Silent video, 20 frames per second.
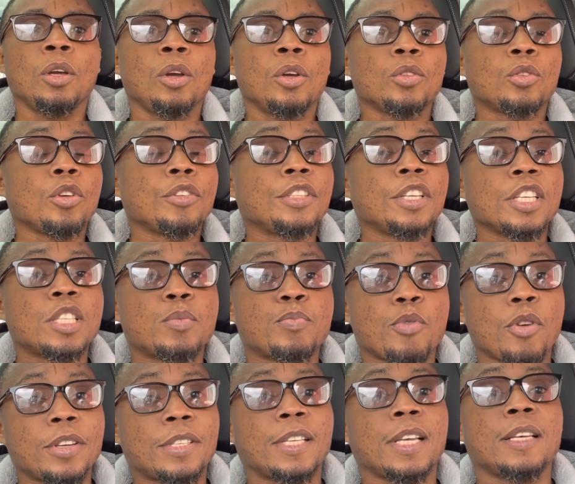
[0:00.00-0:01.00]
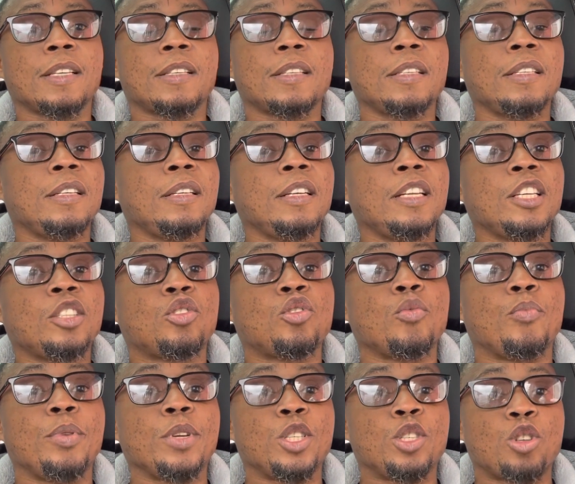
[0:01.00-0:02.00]
So this process needs to
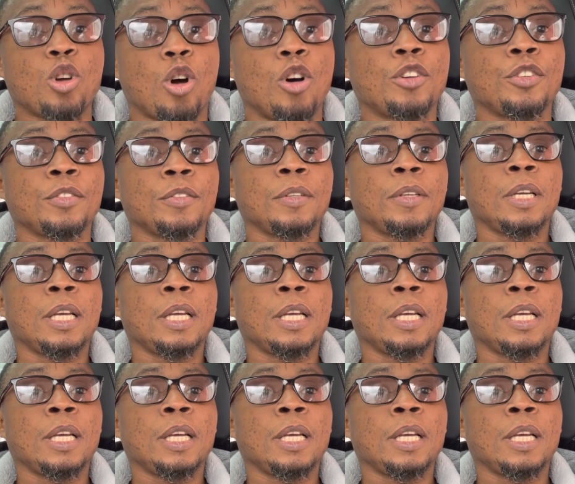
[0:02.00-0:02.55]
be done